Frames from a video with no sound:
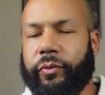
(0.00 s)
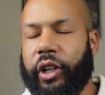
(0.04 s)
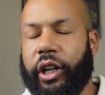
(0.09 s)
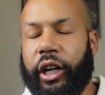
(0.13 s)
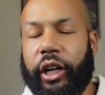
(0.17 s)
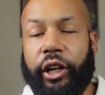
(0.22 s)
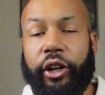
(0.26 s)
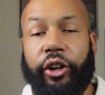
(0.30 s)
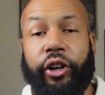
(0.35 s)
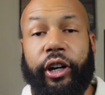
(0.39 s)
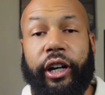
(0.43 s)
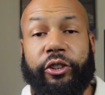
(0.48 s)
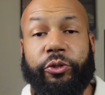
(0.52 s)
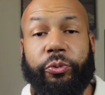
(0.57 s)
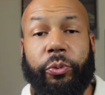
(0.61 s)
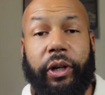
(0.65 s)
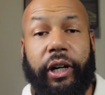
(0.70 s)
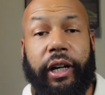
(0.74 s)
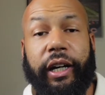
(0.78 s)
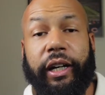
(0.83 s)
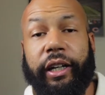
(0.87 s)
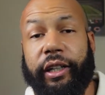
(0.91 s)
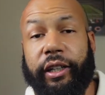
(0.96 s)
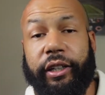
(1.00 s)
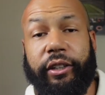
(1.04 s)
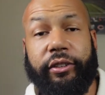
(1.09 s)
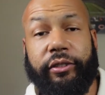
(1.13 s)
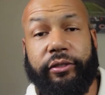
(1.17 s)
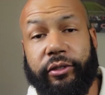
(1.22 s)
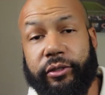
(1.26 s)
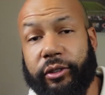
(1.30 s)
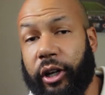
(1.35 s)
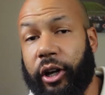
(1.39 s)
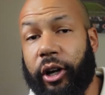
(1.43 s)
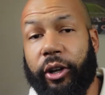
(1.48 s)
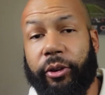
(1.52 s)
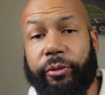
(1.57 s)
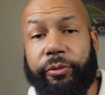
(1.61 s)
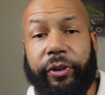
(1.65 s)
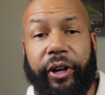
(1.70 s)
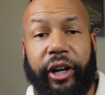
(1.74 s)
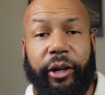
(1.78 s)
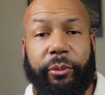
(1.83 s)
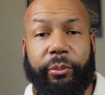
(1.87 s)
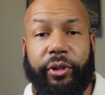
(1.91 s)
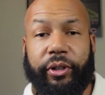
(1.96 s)
You know, and that's why he Hall of
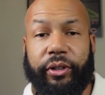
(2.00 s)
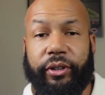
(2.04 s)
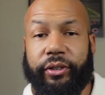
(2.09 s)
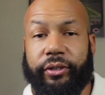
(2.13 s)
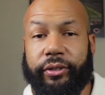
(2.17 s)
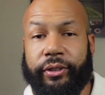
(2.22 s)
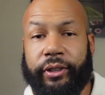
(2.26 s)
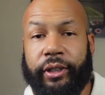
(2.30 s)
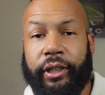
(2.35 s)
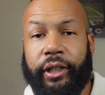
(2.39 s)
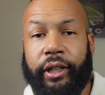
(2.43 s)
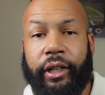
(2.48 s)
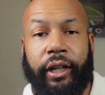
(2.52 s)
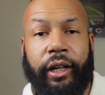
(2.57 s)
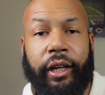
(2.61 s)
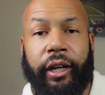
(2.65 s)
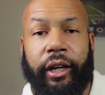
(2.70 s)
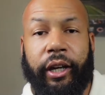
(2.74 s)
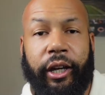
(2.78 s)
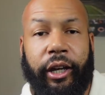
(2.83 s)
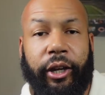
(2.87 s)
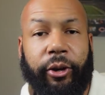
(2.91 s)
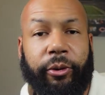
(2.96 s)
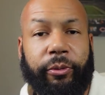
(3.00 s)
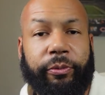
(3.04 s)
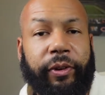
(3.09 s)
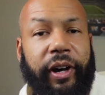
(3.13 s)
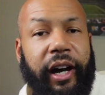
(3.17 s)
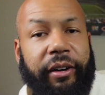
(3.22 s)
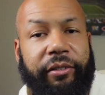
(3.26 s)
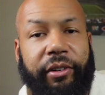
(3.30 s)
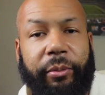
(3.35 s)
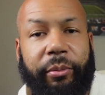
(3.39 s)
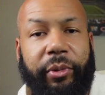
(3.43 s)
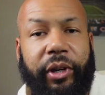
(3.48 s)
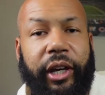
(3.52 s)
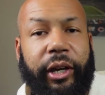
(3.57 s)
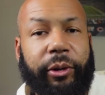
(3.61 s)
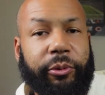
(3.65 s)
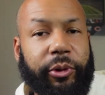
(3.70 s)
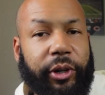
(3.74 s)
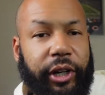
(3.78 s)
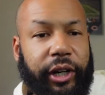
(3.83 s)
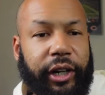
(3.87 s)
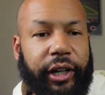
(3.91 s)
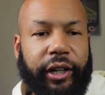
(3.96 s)
Famer, you know, 5 NBA
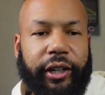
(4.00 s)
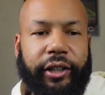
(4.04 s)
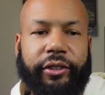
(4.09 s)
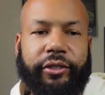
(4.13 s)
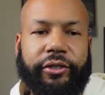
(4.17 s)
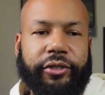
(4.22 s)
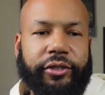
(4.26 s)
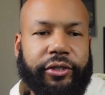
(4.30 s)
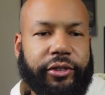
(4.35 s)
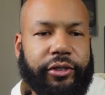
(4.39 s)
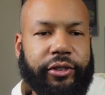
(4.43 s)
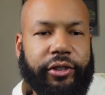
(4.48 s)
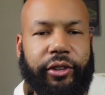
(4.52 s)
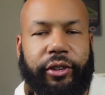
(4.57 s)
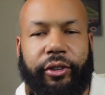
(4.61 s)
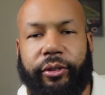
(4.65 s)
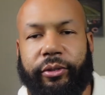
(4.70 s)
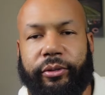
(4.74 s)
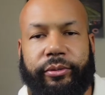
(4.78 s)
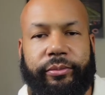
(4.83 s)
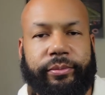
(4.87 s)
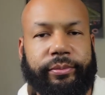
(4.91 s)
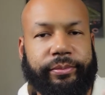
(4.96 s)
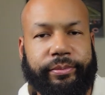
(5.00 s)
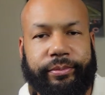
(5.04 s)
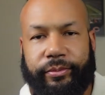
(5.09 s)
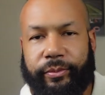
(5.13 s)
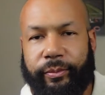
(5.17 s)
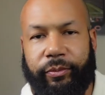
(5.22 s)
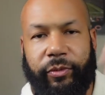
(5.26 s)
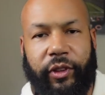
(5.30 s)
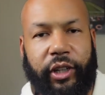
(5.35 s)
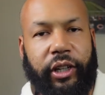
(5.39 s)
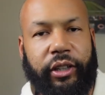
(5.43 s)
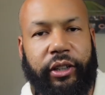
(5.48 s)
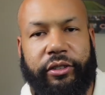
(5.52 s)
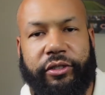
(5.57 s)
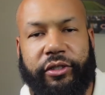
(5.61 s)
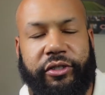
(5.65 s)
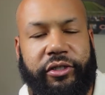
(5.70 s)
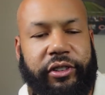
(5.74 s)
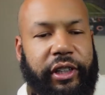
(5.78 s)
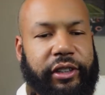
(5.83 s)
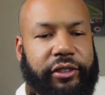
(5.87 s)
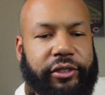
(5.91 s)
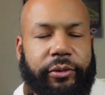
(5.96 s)
rings, you know,
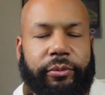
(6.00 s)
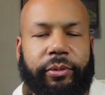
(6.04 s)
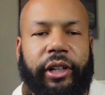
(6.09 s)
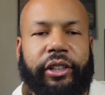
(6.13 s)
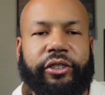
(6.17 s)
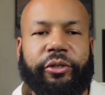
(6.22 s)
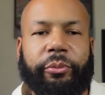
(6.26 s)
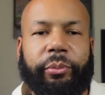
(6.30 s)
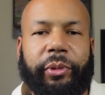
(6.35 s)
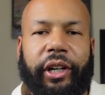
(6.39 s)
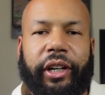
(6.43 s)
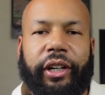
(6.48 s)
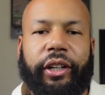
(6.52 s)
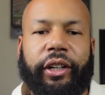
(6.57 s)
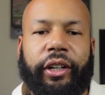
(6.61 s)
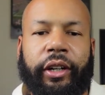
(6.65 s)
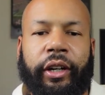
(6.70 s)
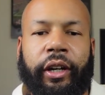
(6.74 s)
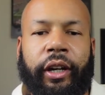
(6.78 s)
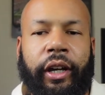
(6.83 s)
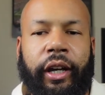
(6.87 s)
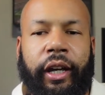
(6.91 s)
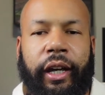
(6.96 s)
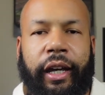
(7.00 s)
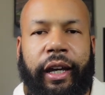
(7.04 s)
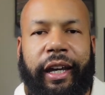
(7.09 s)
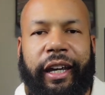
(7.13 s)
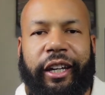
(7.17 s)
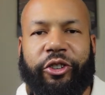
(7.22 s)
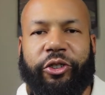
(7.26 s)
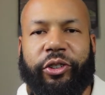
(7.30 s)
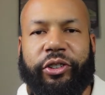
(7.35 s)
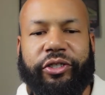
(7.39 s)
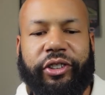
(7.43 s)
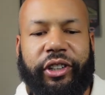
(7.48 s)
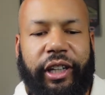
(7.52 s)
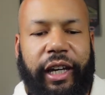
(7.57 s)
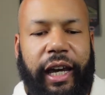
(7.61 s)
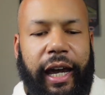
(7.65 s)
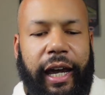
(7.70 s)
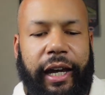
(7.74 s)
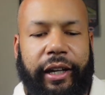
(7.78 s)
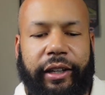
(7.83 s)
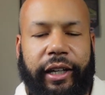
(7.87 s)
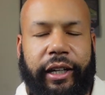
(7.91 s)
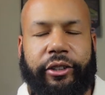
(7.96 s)
extensive resume. It's because he
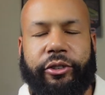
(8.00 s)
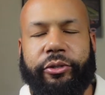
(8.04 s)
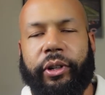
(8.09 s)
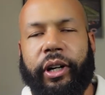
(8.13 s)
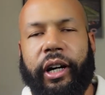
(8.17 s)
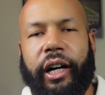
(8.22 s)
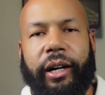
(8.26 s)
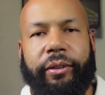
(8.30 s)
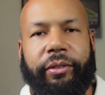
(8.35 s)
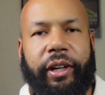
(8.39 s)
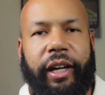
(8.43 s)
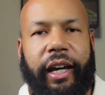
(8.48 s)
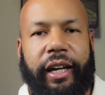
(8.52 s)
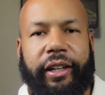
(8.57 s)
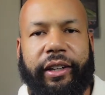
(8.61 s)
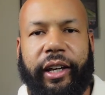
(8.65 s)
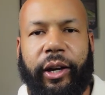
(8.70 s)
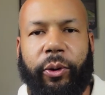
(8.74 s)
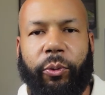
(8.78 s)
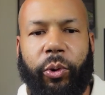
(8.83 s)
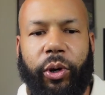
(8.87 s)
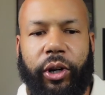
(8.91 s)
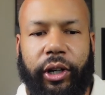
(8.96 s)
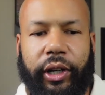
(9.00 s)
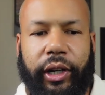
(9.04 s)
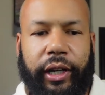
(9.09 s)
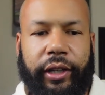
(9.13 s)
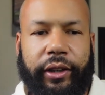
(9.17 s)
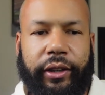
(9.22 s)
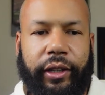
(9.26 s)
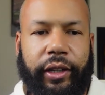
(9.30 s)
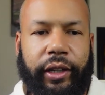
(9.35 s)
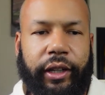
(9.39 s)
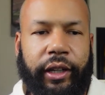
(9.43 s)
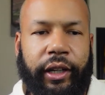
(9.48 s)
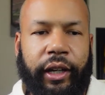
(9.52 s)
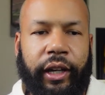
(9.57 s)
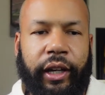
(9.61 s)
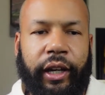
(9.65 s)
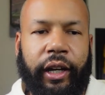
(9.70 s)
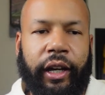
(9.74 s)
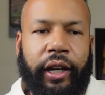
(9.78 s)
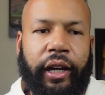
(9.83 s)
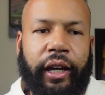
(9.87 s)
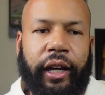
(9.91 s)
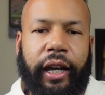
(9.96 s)
had that drive, he had that work ethic.
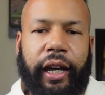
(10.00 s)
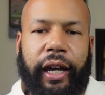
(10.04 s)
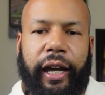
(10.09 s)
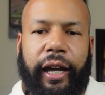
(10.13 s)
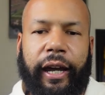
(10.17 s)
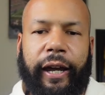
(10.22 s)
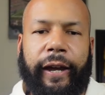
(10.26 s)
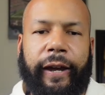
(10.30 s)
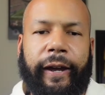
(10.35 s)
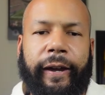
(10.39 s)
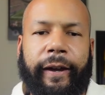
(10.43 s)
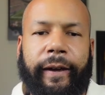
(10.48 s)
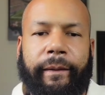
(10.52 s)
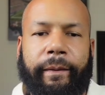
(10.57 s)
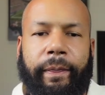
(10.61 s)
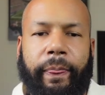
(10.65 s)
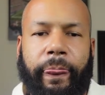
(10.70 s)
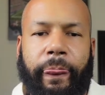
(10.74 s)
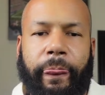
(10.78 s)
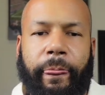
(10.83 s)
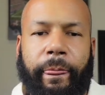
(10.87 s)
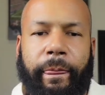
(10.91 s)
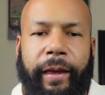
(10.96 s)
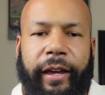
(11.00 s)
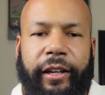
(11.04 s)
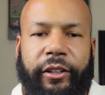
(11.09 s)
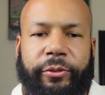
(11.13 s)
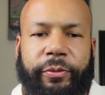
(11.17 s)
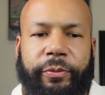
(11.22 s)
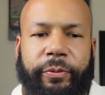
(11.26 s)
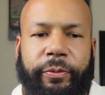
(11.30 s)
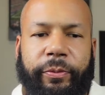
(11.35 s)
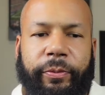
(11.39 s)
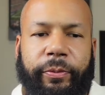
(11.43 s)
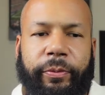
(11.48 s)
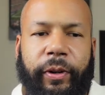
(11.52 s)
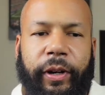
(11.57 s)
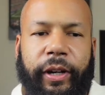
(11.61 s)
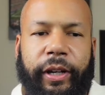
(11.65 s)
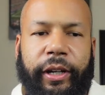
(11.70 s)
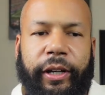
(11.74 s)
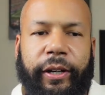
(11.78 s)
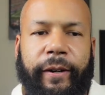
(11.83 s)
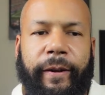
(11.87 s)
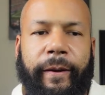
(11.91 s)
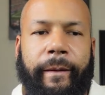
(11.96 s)
And it's
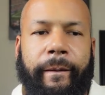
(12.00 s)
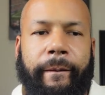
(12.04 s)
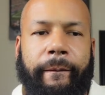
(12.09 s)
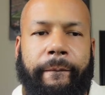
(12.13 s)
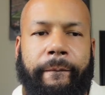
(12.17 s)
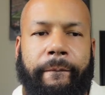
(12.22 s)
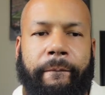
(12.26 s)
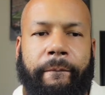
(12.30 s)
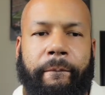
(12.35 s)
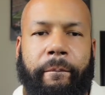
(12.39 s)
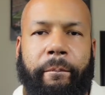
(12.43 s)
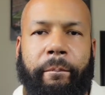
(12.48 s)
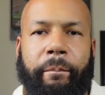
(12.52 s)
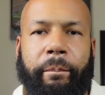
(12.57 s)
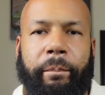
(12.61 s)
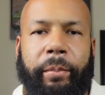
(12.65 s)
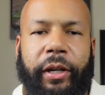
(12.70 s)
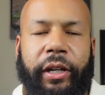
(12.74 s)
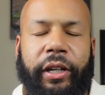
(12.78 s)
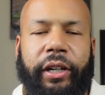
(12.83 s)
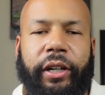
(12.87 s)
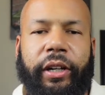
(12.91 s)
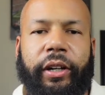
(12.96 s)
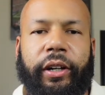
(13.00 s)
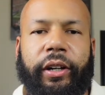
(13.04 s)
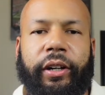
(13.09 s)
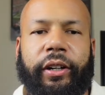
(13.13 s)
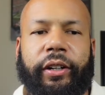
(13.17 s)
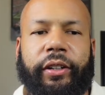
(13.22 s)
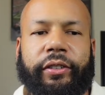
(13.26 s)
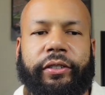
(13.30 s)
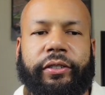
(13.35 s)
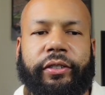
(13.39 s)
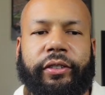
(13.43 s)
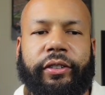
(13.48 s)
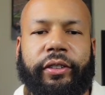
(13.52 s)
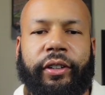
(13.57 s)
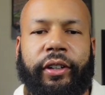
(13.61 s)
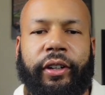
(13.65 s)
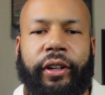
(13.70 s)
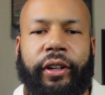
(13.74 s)
funny because